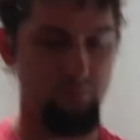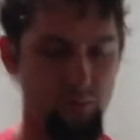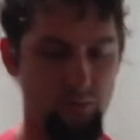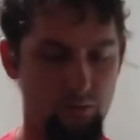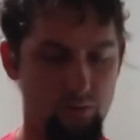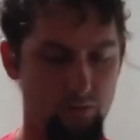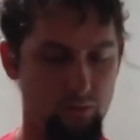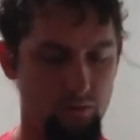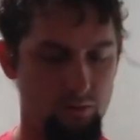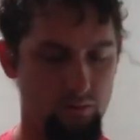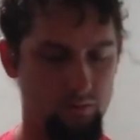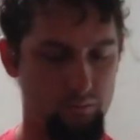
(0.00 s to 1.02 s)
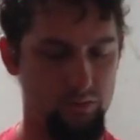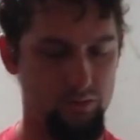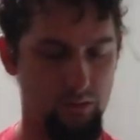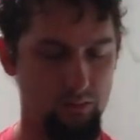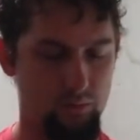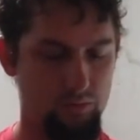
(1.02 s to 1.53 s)
milk, it's about
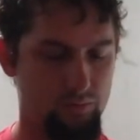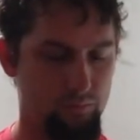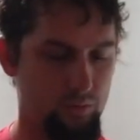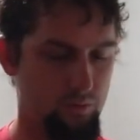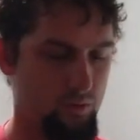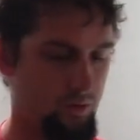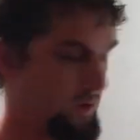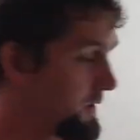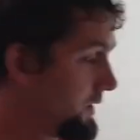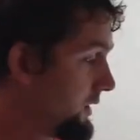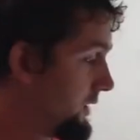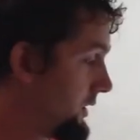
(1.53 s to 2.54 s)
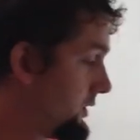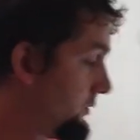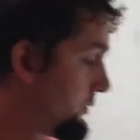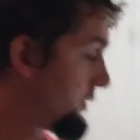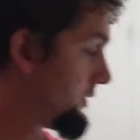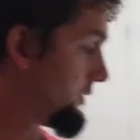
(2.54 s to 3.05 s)
that much milk. And you
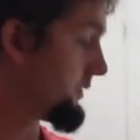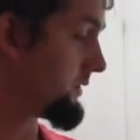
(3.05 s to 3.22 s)
put it on